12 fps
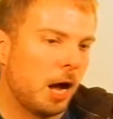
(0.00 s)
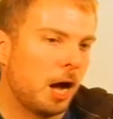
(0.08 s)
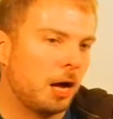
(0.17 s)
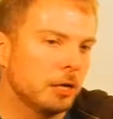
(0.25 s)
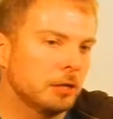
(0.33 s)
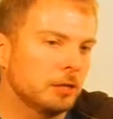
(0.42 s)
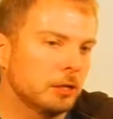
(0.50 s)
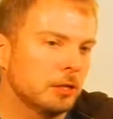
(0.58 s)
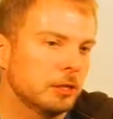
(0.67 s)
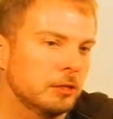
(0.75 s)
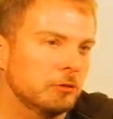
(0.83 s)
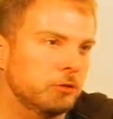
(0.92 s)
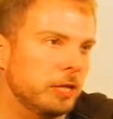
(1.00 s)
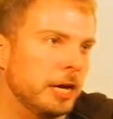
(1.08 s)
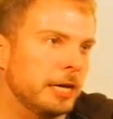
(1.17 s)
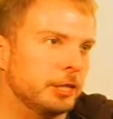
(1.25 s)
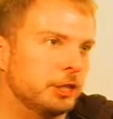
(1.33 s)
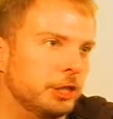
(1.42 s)
on
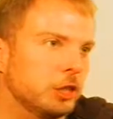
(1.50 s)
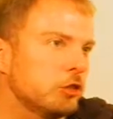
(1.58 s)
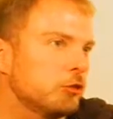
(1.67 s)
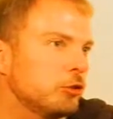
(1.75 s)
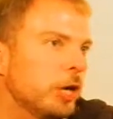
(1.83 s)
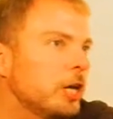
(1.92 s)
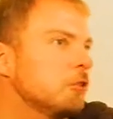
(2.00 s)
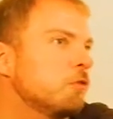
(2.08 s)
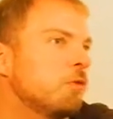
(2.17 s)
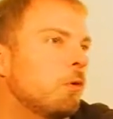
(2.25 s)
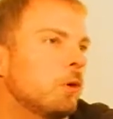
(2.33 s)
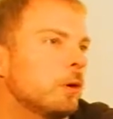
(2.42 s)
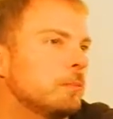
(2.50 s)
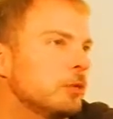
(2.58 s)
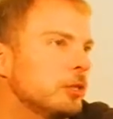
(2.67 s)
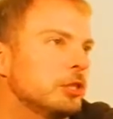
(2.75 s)
stage, he just transforms